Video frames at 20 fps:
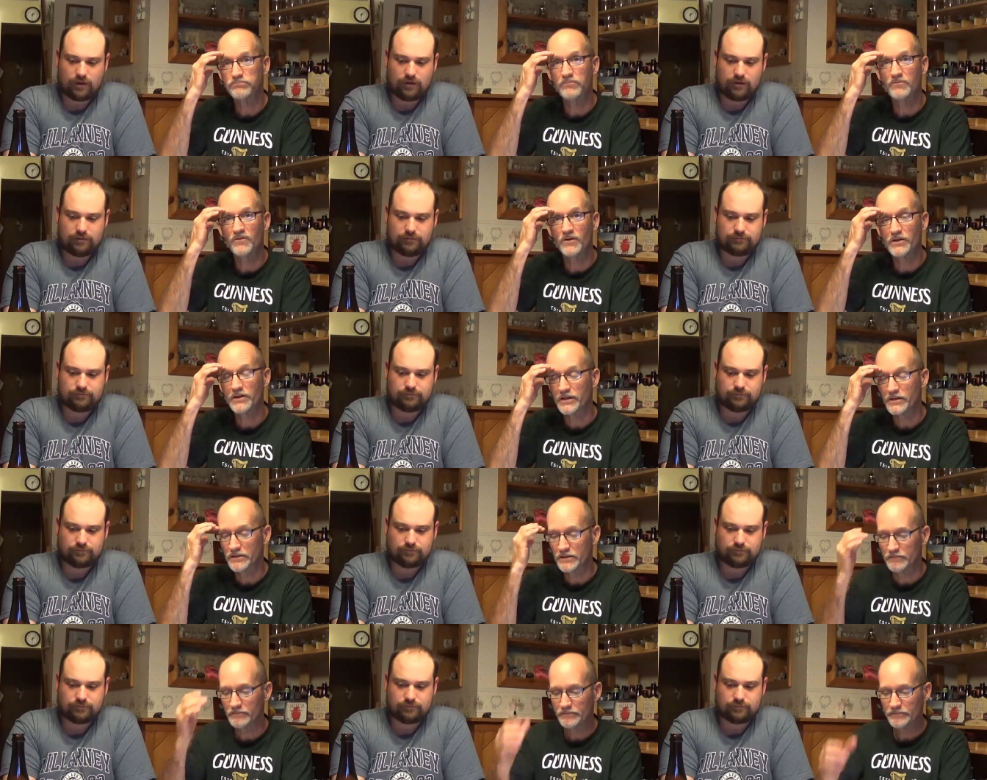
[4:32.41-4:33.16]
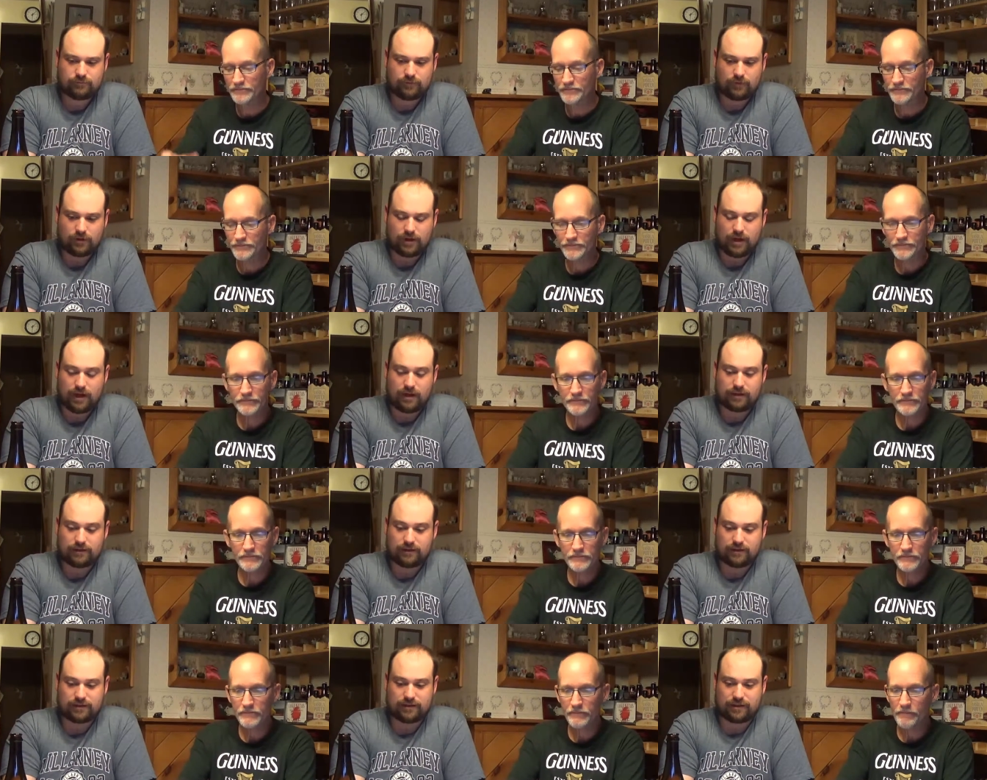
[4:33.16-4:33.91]
Speaker 1: very good.
Speaker 2: Yeah,
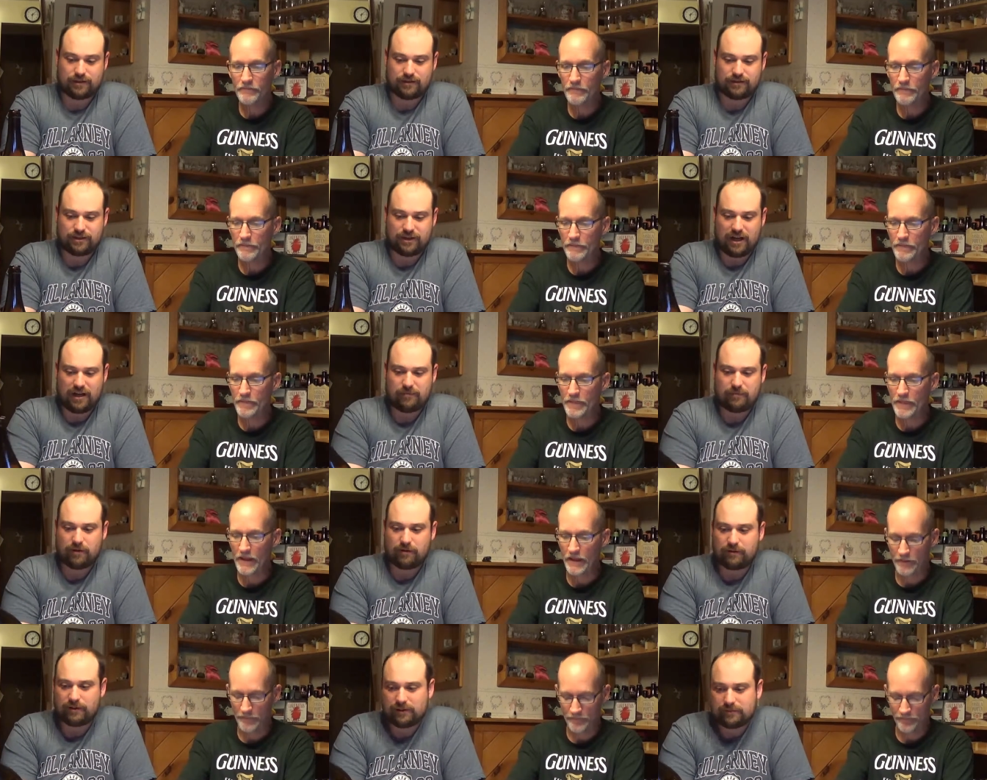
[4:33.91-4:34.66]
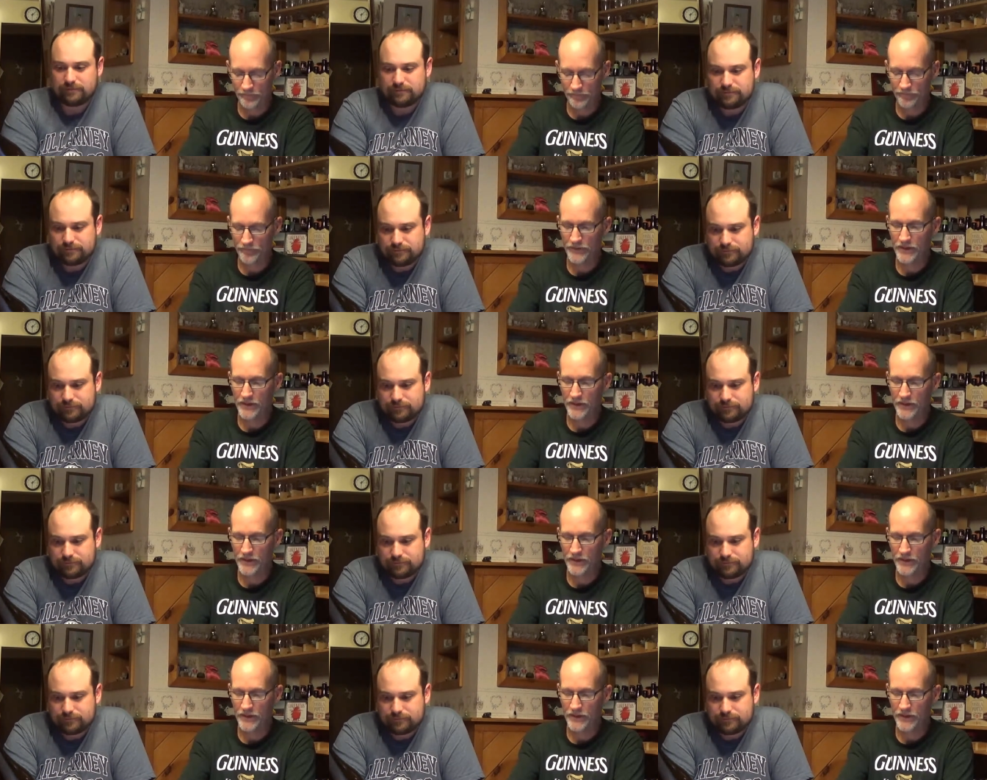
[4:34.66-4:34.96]
it does a good job of it.